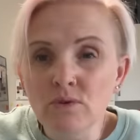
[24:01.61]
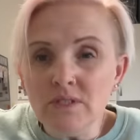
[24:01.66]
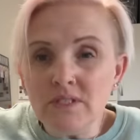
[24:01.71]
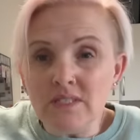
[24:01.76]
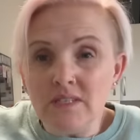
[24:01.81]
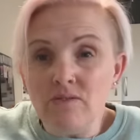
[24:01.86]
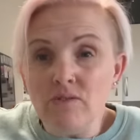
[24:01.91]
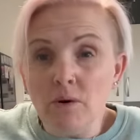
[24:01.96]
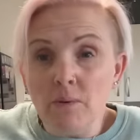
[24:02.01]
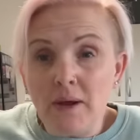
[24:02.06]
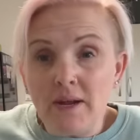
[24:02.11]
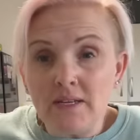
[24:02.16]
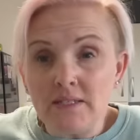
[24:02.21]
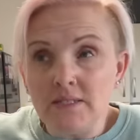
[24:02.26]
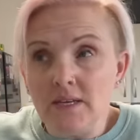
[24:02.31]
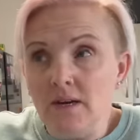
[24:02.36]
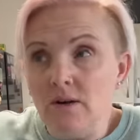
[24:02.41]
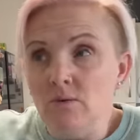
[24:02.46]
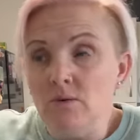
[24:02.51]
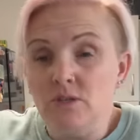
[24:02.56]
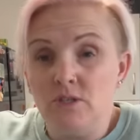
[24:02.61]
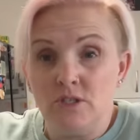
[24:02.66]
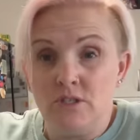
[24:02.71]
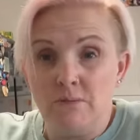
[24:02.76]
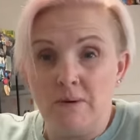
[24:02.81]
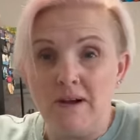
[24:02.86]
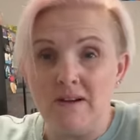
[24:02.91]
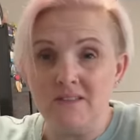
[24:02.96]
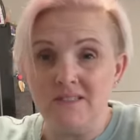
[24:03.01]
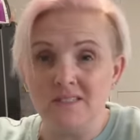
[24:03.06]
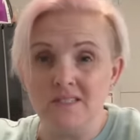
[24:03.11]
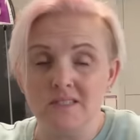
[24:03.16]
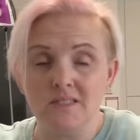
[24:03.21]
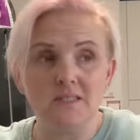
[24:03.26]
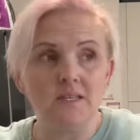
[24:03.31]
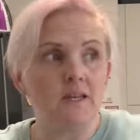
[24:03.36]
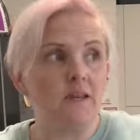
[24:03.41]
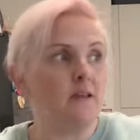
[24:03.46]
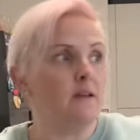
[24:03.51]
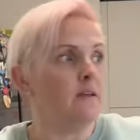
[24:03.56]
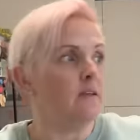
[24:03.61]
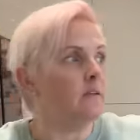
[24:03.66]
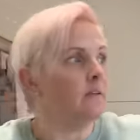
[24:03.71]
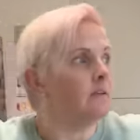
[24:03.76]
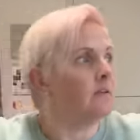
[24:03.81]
a 0XL, which is about a 16.